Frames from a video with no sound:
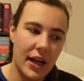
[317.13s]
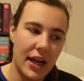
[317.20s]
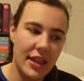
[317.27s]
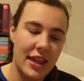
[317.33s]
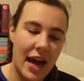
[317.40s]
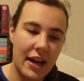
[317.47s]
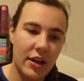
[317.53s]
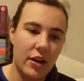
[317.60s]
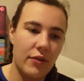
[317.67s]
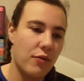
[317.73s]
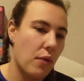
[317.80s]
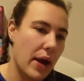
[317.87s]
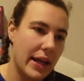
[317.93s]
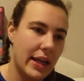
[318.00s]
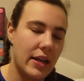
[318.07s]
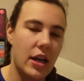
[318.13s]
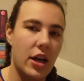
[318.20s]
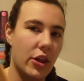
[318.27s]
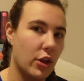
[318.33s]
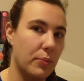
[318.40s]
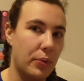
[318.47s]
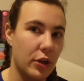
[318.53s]
that could have waited
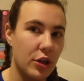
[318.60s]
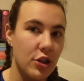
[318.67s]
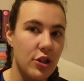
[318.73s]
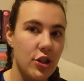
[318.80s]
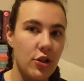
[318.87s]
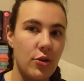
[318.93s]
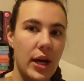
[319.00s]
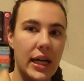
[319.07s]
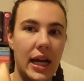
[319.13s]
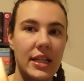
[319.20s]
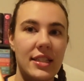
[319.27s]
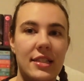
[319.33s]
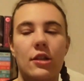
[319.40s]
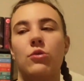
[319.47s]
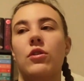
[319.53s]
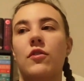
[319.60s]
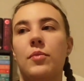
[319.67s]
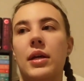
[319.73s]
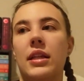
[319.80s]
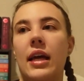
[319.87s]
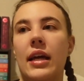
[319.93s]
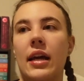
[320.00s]
another book or two, and I still would have
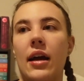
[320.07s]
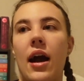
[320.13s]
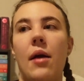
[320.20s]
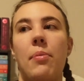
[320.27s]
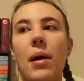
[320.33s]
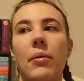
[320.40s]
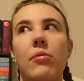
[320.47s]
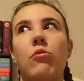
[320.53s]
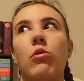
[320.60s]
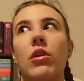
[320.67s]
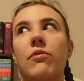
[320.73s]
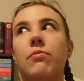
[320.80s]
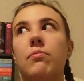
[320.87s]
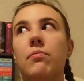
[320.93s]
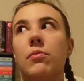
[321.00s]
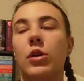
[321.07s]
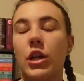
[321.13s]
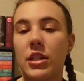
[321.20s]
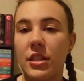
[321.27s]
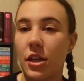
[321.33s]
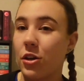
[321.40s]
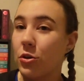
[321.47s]
been, like, I probably would have
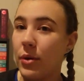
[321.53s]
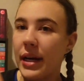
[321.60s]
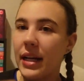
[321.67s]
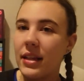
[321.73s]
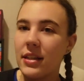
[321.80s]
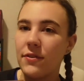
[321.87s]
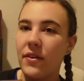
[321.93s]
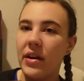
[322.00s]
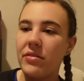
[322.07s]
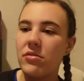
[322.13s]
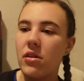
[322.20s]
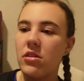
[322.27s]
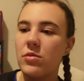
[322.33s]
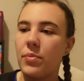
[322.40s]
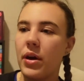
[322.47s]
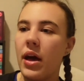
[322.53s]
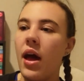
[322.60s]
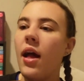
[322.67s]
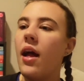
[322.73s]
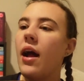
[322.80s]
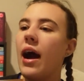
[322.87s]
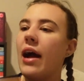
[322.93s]
considered rating this 5 stars, but
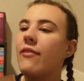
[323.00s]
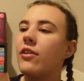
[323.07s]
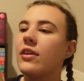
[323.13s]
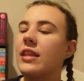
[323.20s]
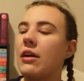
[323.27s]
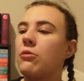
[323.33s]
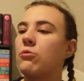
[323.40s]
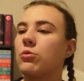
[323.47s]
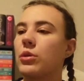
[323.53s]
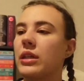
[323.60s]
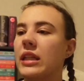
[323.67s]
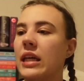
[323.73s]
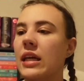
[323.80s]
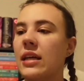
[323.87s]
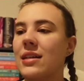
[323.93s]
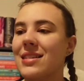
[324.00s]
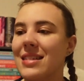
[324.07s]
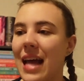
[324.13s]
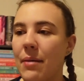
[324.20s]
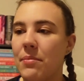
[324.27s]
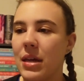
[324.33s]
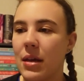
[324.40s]
I feel like that really
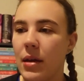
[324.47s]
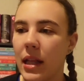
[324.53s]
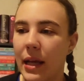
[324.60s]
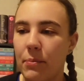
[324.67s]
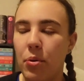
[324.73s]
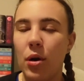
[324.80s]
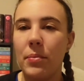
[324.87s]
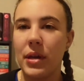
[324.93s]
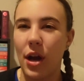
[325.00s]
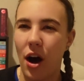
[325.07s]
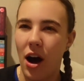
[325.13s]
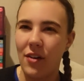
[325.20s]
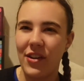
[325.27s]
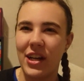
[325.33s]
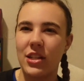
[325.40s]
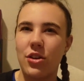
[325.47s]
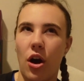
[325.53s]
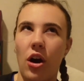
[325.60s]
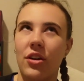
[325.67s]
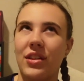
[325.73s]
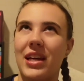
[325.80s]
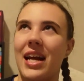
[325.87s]
set me, like, put me off, and it's
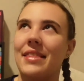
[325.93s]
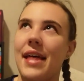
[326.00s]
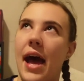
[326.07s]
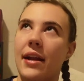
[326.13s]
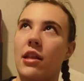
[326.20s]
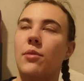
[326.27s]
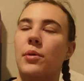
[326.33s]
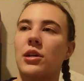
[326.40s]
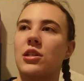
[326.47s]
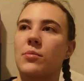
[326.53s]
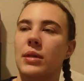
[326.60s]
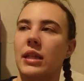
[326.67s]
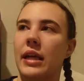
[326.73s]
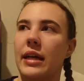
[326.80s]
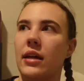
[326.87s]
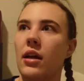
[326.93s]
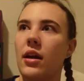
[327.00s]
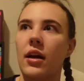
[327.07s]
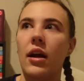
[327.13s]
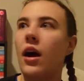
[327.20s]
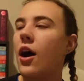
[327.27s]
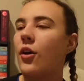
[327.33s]
hard then at the end of the book to be like,
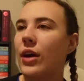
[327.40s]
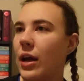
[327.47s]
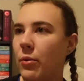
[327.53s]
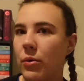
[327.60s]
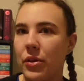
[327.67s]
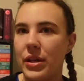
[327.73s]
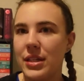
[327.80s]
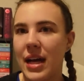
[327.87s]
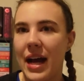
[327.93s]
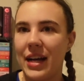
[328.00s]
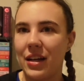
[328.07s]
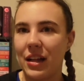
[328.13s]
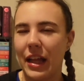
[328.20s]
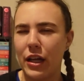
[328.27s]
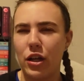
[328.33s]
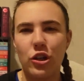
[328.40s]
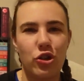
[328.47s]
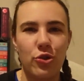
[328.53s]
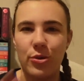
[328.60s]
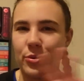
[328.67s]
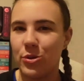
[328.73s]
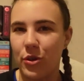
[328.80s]
okay, well, this kind of, like,
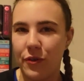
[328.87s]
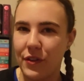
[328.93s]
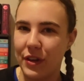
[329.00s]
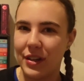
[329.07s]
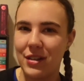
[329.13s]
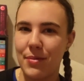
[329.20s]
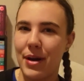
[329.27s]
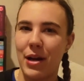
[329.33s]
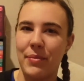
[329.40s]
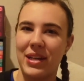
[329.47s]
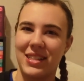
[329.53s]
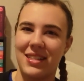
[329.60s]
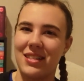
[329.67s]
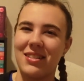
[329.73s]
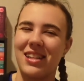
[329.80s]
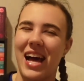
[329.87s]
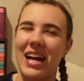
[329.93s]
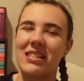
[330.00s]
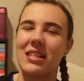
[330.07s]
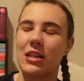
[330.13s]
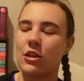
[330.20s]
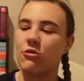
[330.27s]
controls your feelings about it because it's the
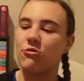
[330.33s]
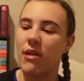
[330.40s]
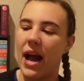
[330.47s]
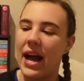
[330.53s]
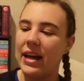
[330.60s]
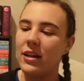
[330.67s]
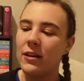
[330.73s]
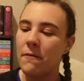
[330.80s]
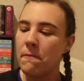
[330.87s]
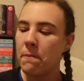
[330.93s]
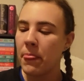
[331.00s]
last thing you read.